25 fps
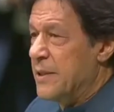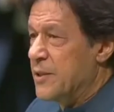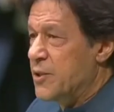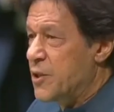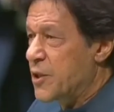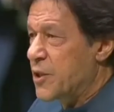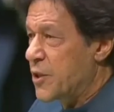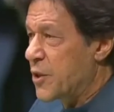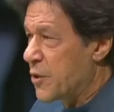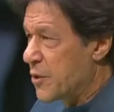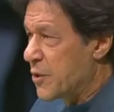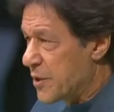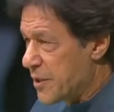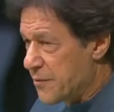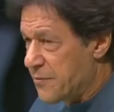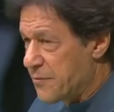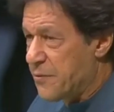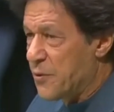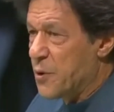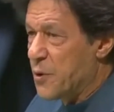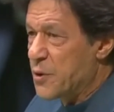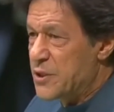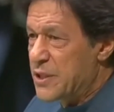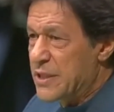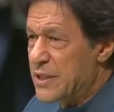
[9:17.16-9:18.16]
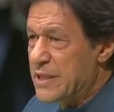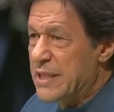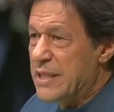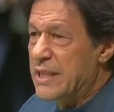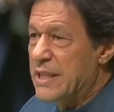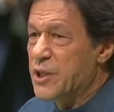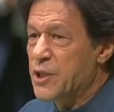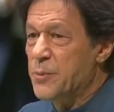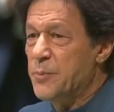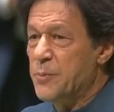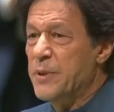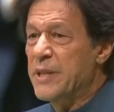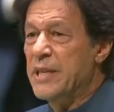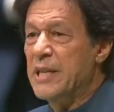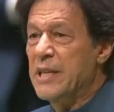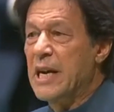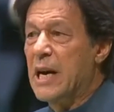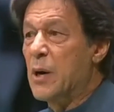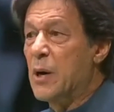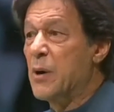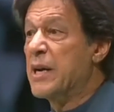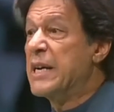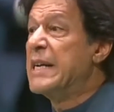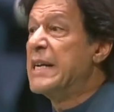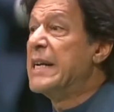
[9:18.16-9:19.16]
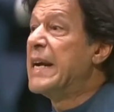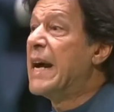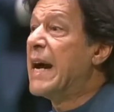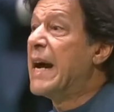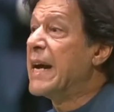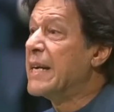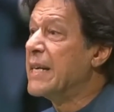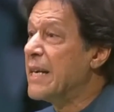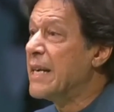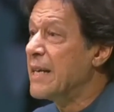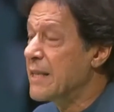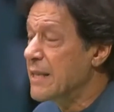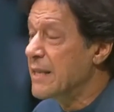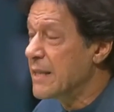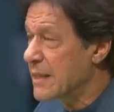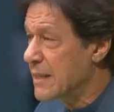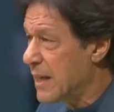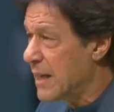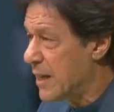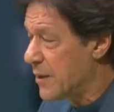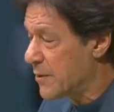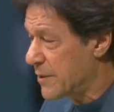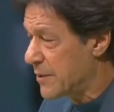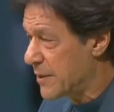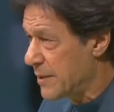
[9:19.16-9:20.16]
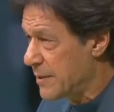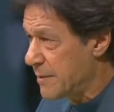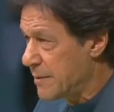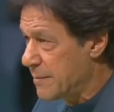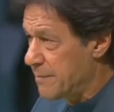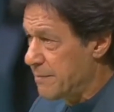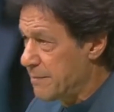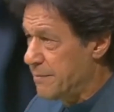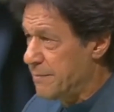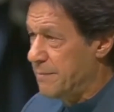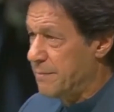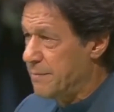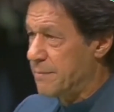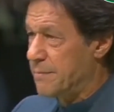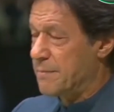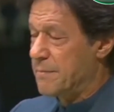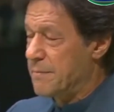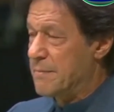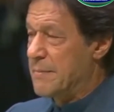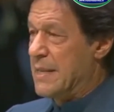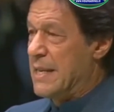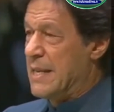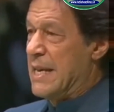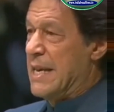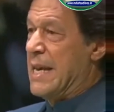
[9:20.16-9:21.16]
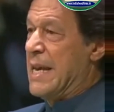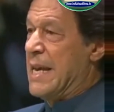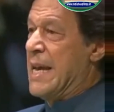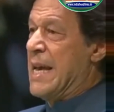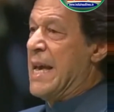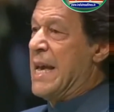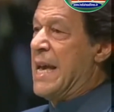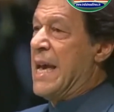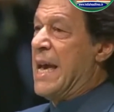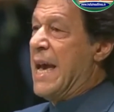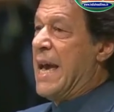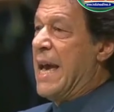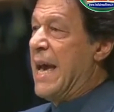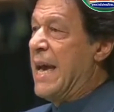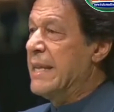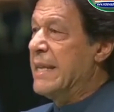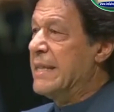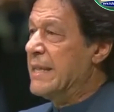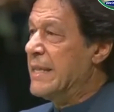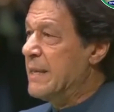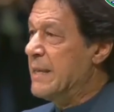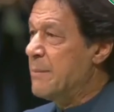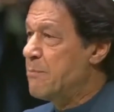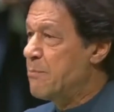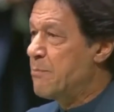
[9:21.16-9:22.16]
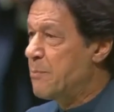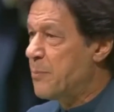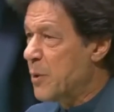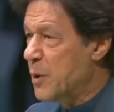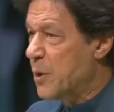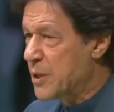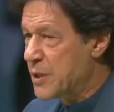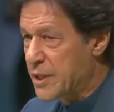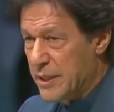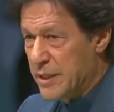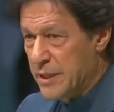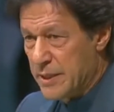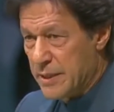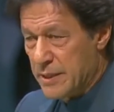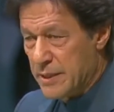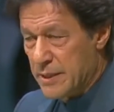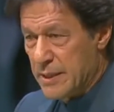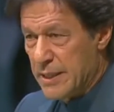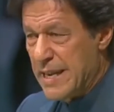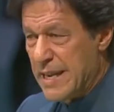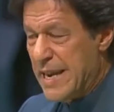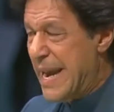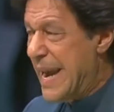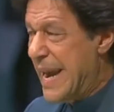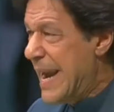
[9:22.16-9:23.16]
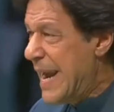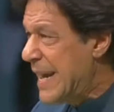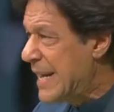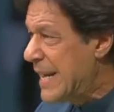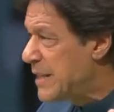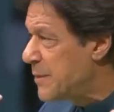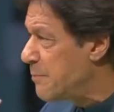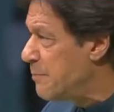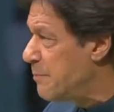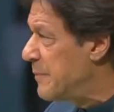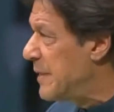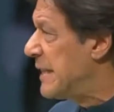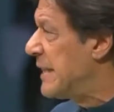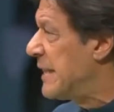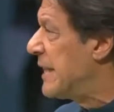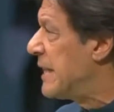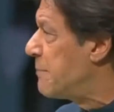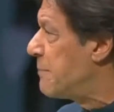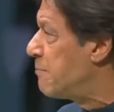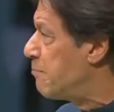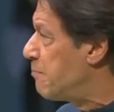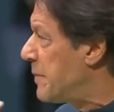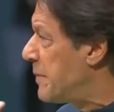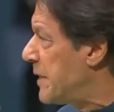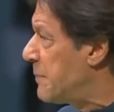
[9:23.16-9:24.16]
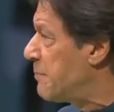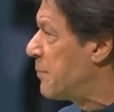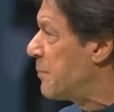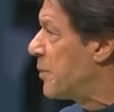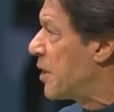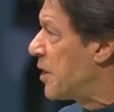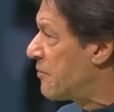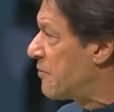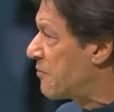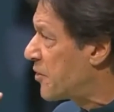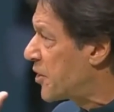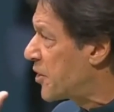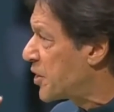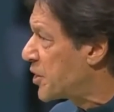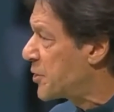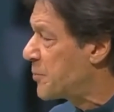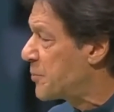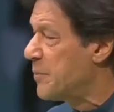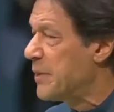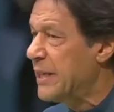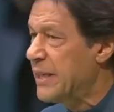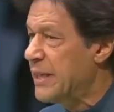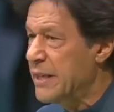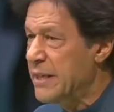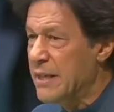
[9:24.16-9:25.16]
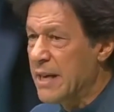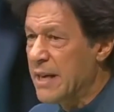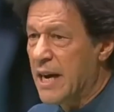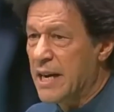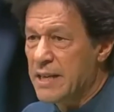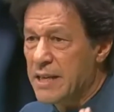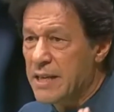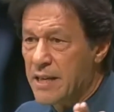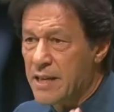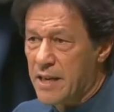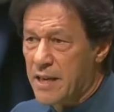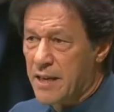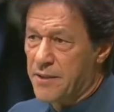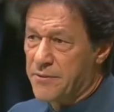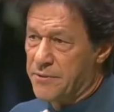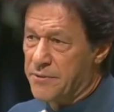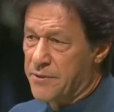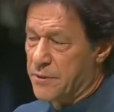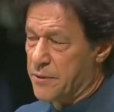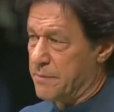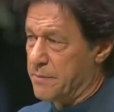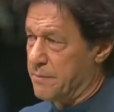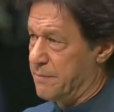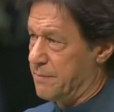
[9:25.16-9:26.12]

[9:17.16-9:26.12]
security forces in Kashmir now are 900,000. And they put 8 million people of Kashmir under curfew.